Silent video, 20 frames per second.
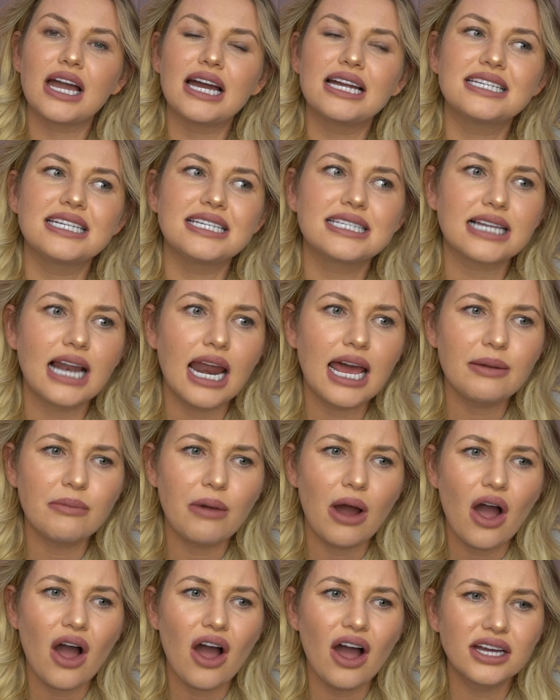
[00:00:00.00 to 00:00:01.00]

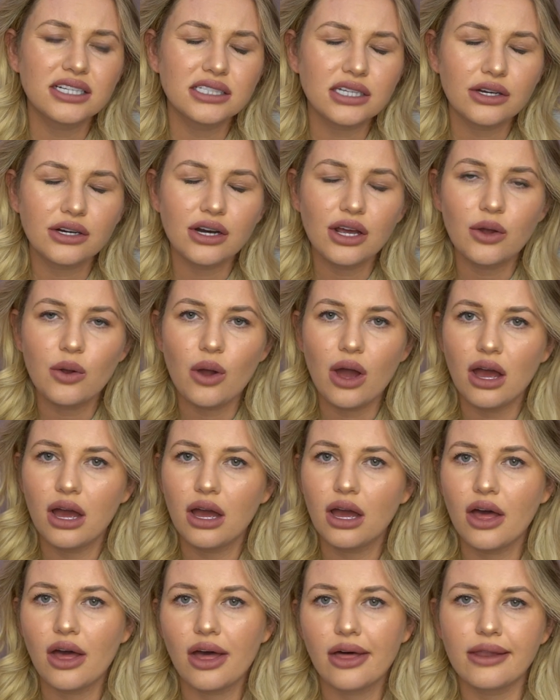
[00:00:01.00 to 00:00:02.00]
Disclaimer, I don't know
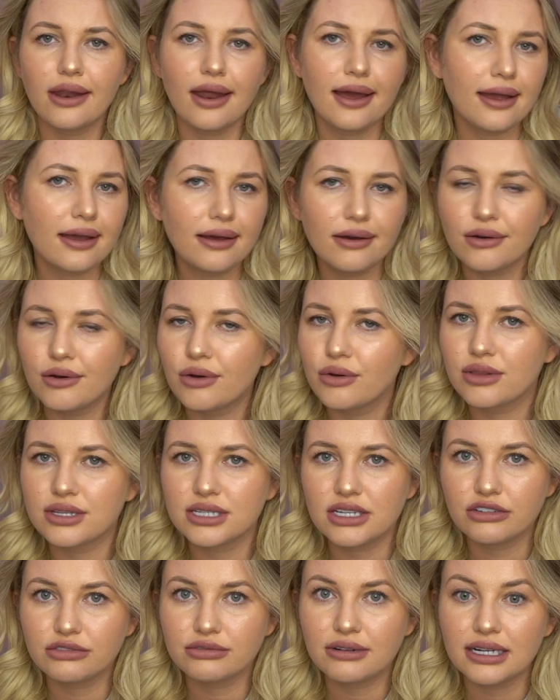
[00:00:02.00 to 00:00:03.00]
like all the
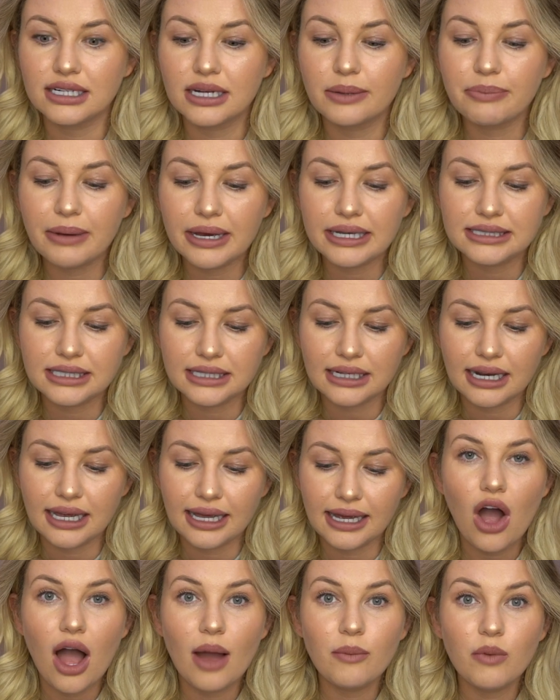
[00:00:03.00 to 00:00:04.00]
stuff around it.
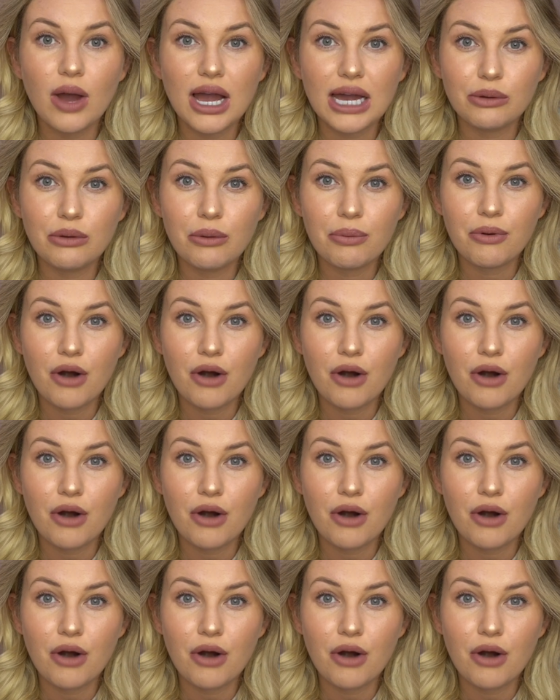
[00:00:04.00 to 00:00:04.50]
Basically, I'm working with